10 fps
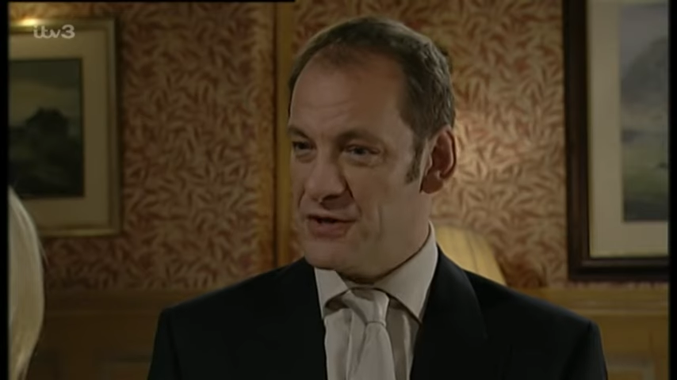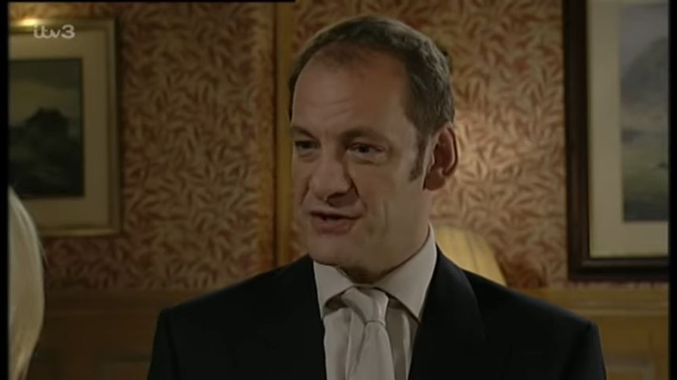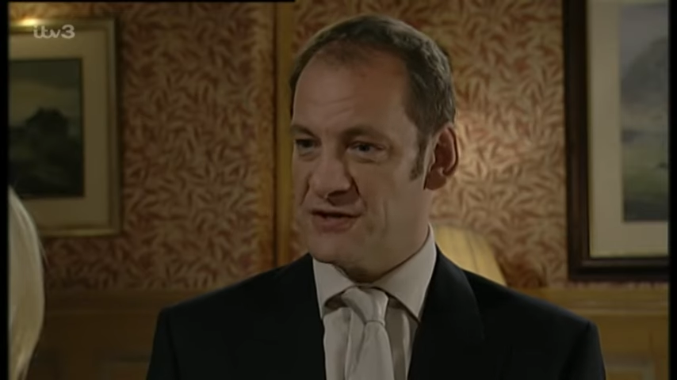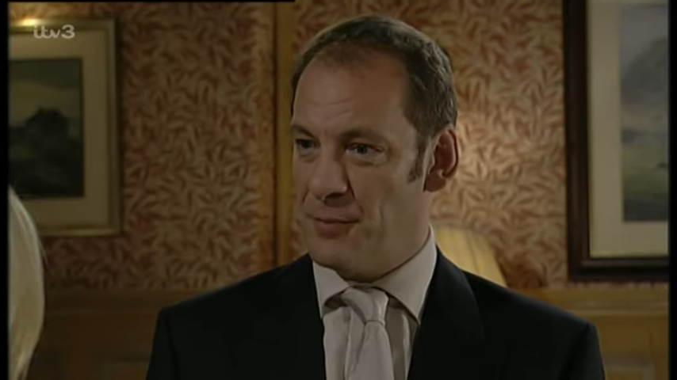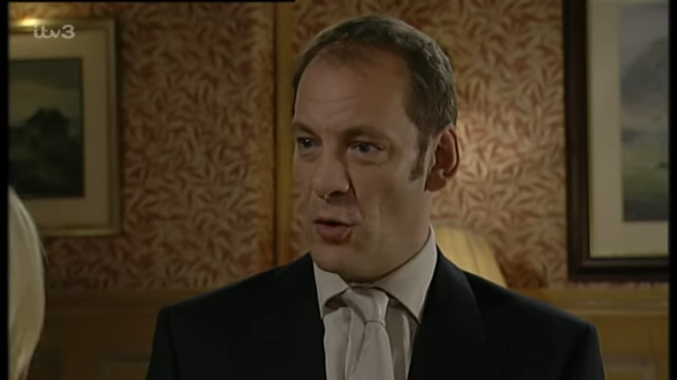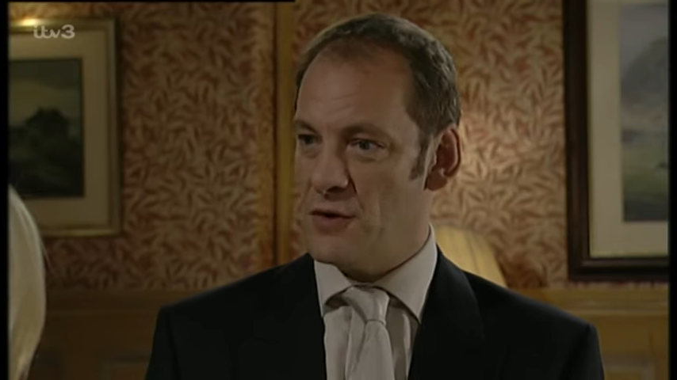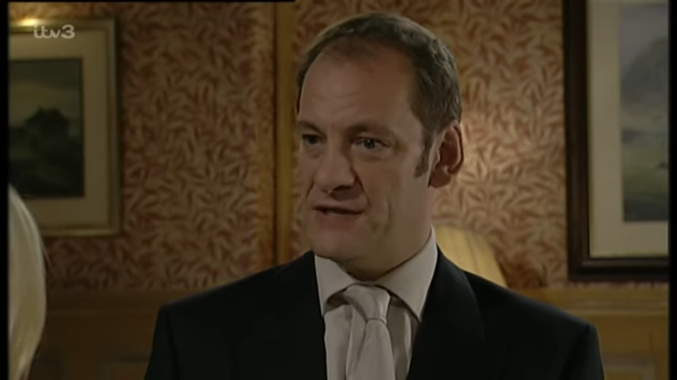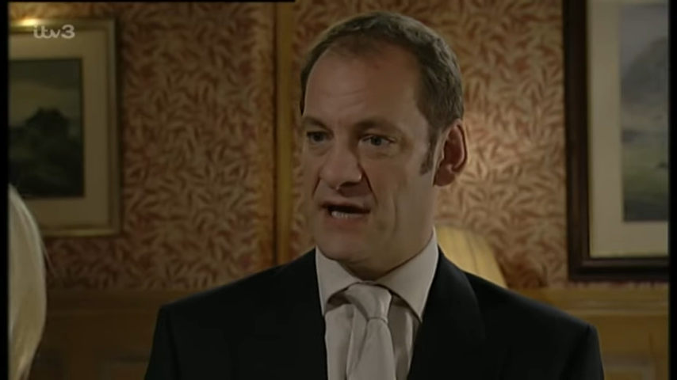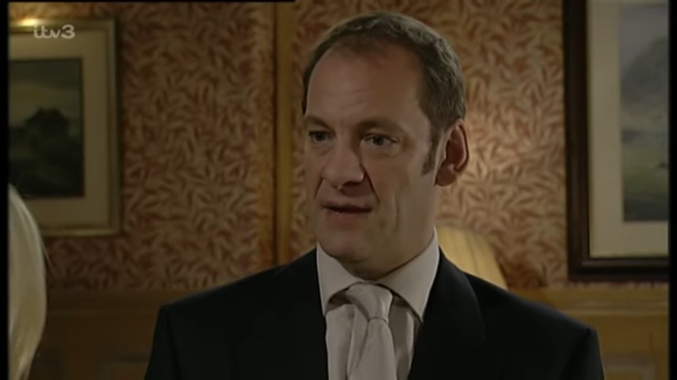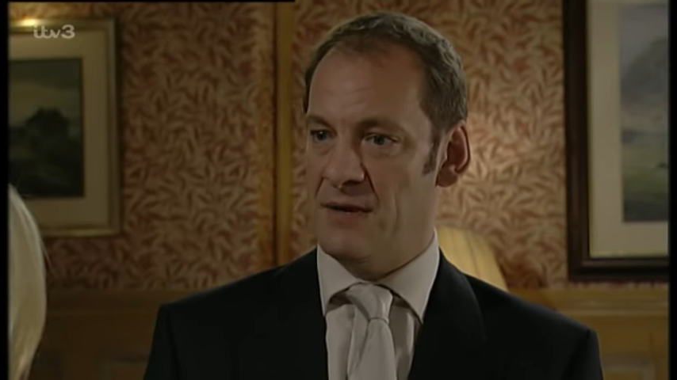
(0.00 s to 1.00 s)
be just a ploy
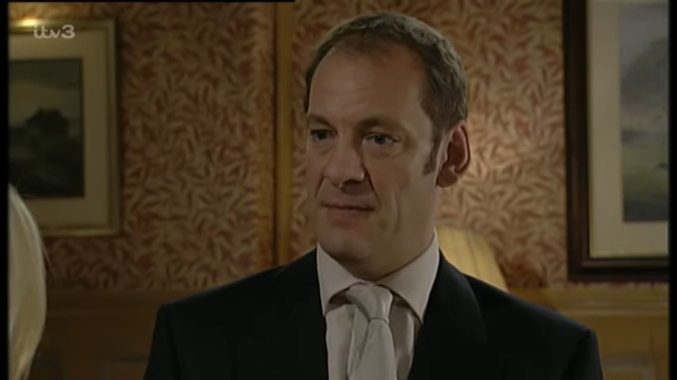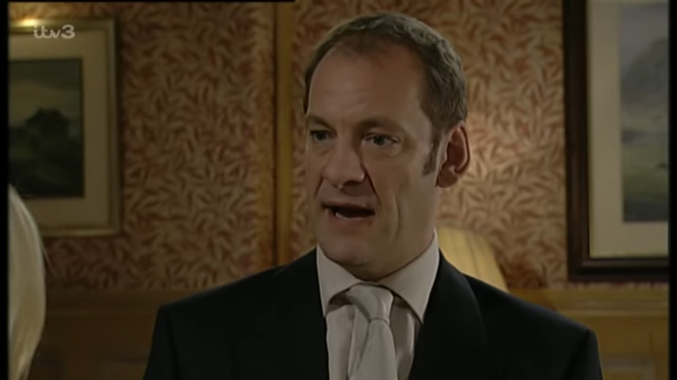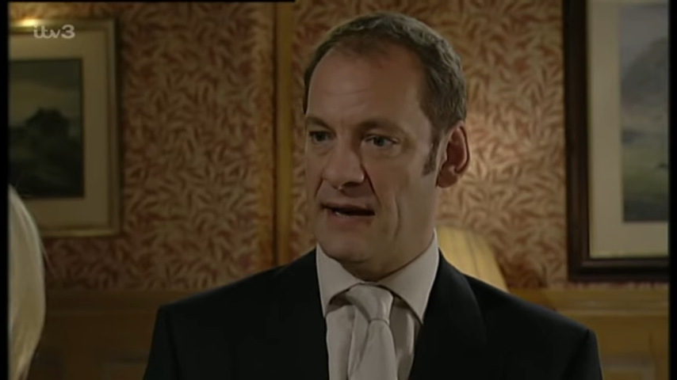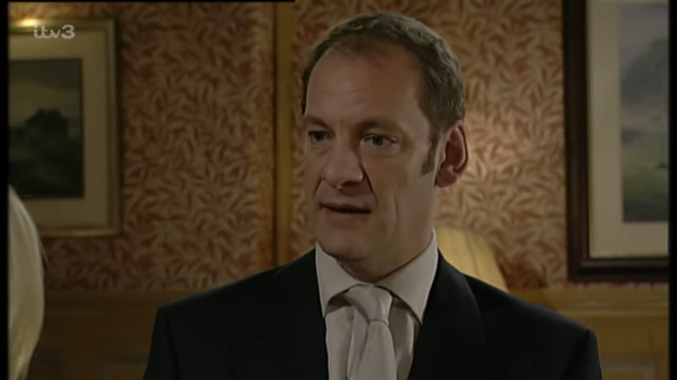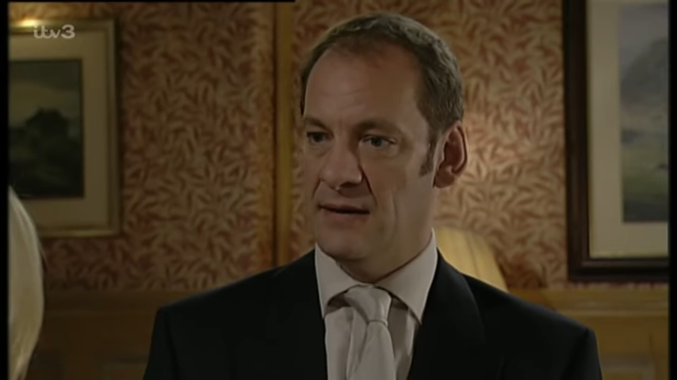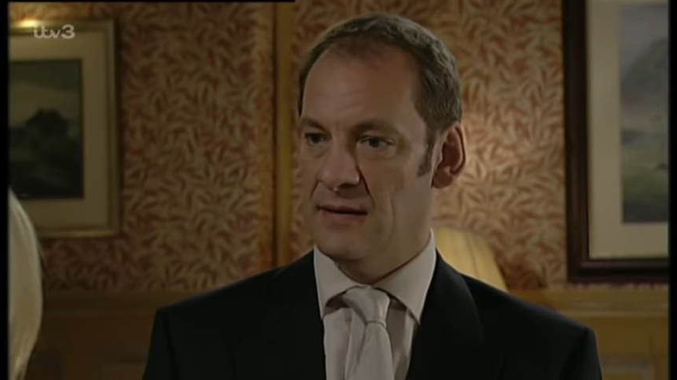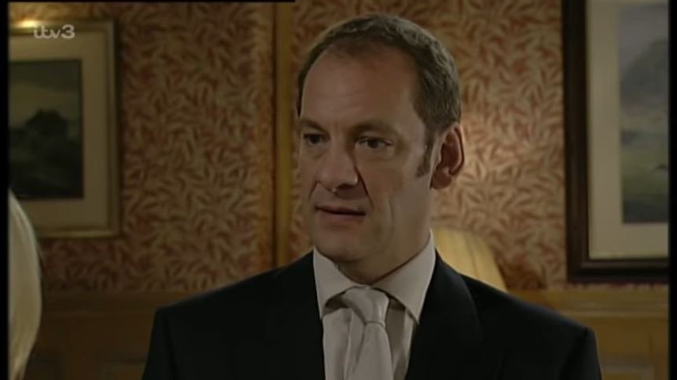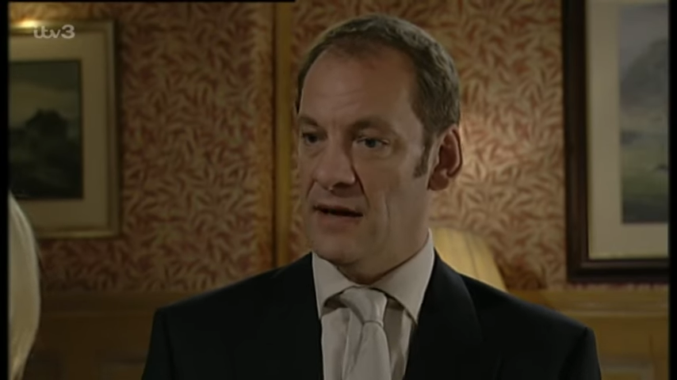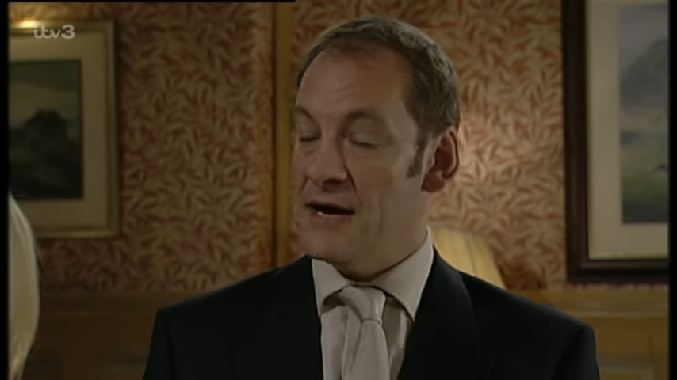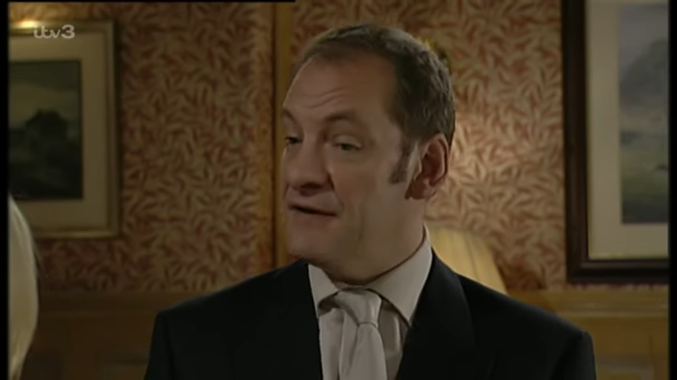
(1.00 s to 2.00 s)
to get me back.
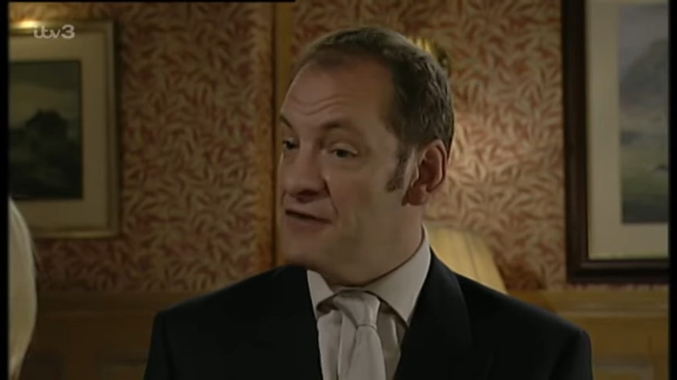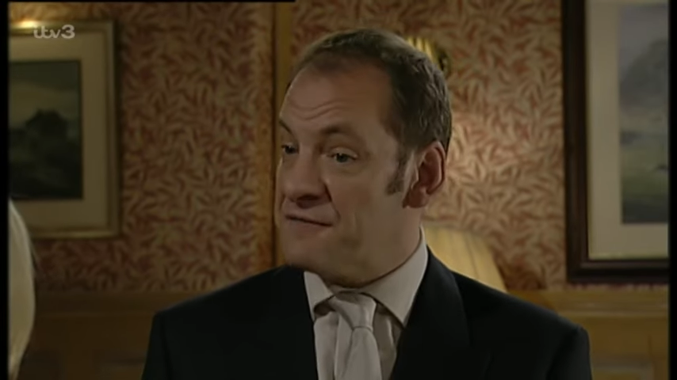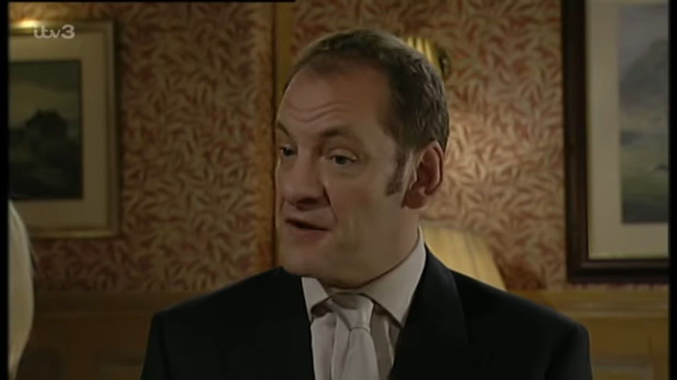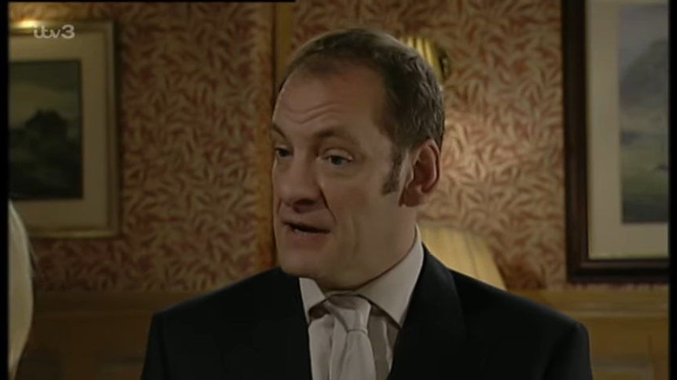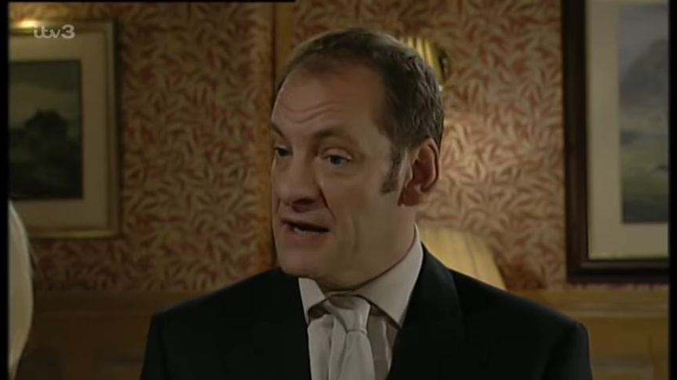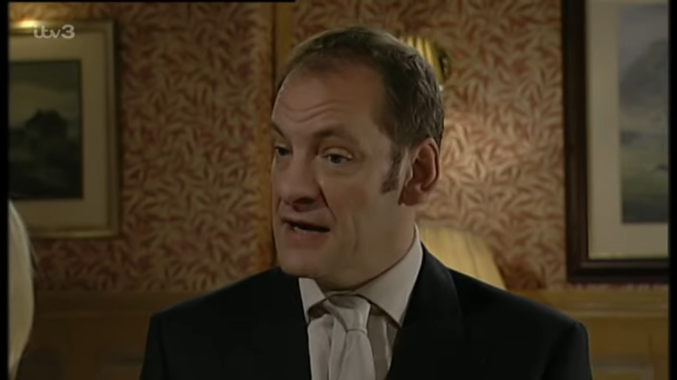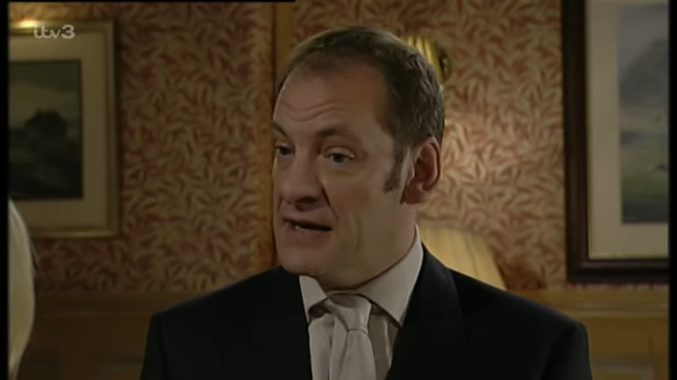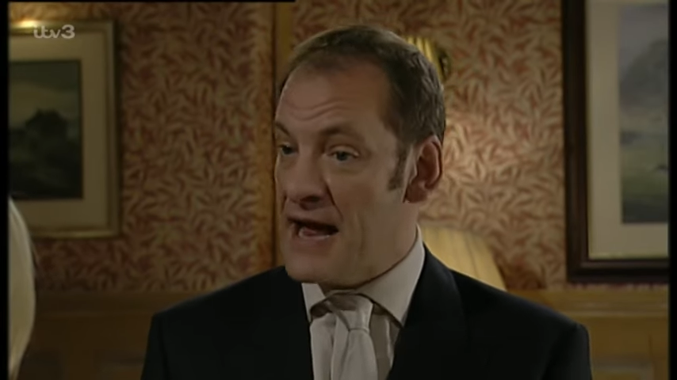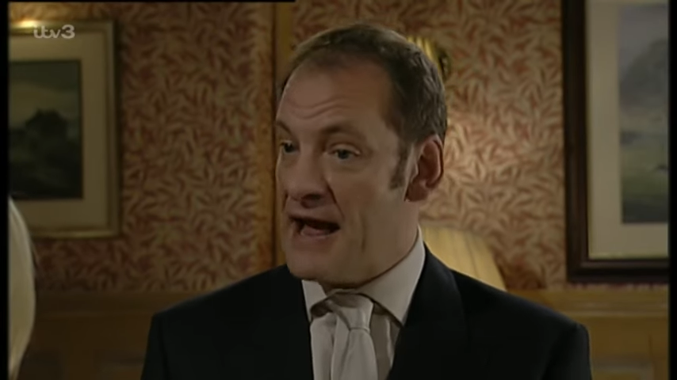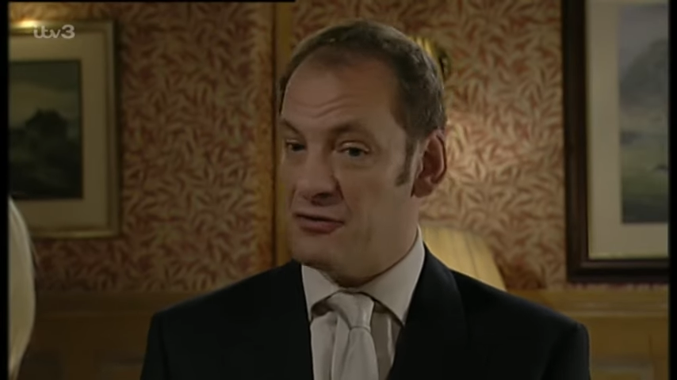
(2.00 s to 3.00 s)
And even if you mean it
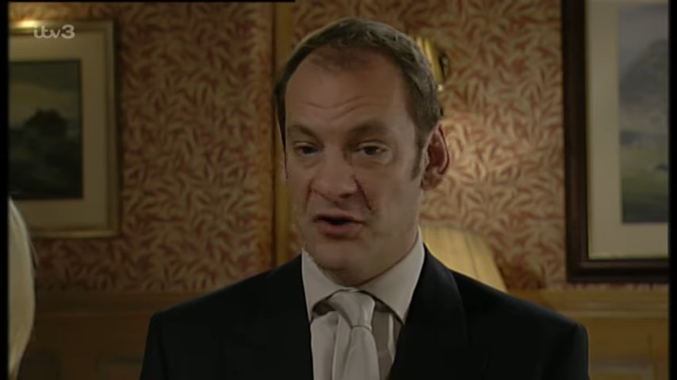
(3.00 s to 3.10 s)
now,